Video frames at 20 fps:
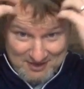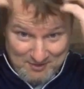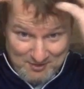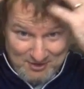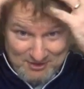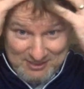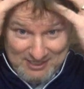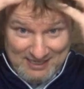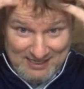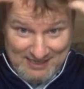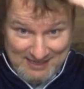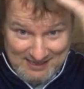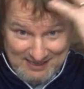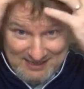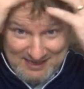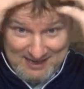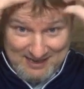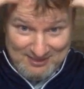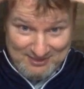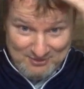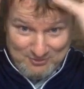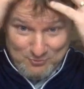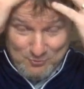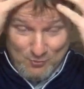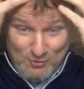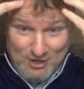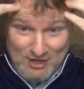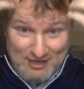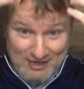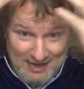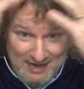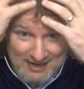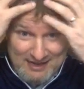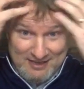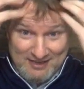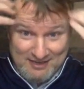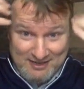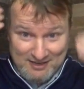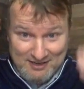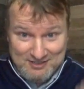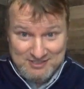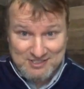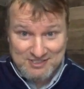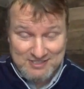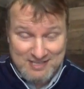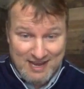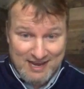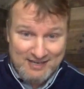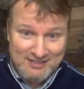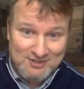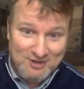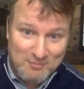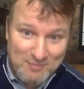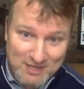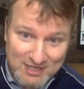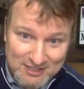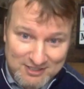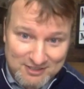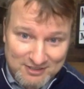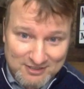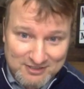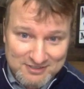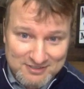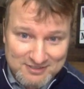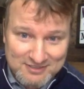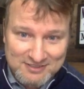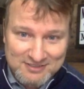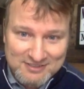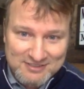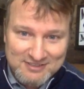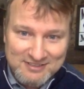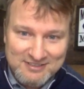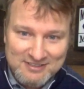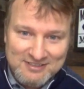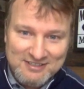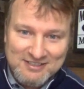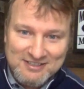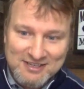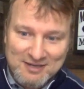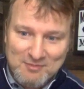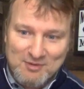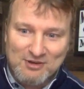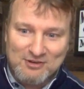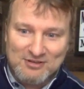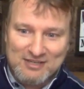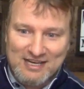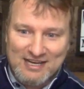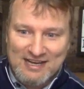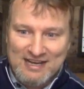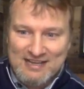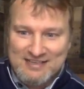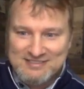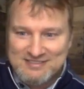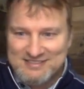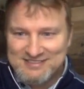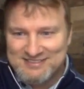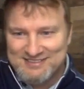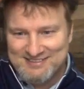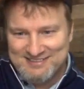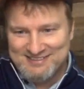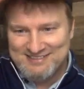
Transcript: Come on, Diane. I got one lady in here. She's hating on my looks. Come on, guys.